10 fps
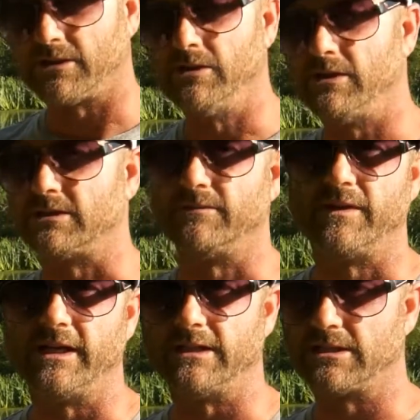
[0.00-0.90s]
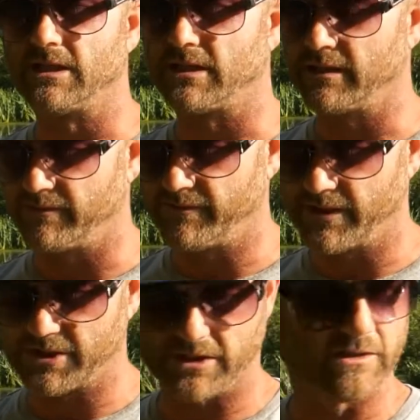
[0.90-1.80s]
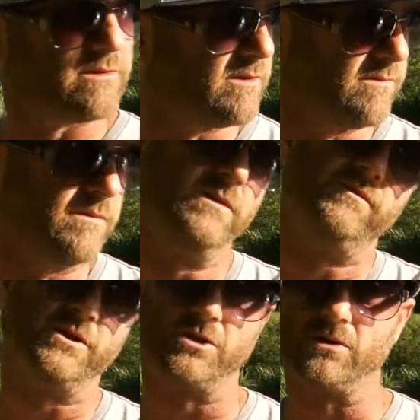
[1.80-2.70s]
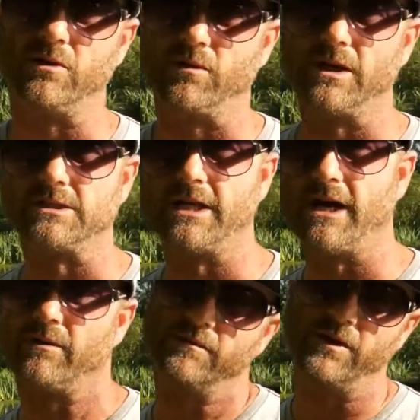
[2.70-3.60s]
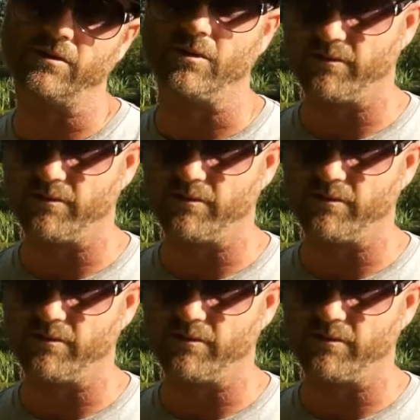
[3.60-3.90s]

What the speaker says: the hooks if they get stuck in the fish, and the fish hook will rust out and you throw the